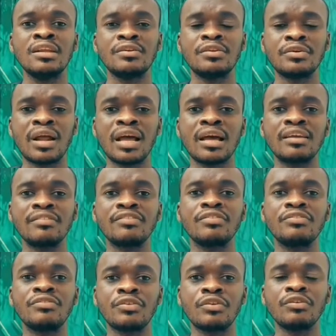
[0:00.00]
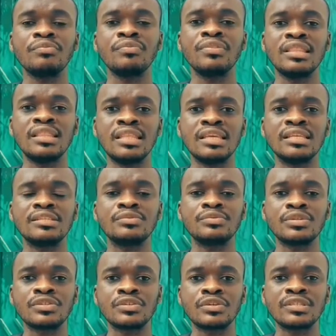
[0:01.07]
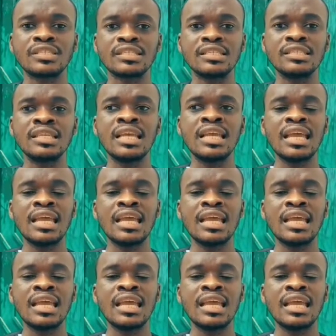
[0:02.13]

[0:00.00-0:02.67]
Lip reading: derived from these resources,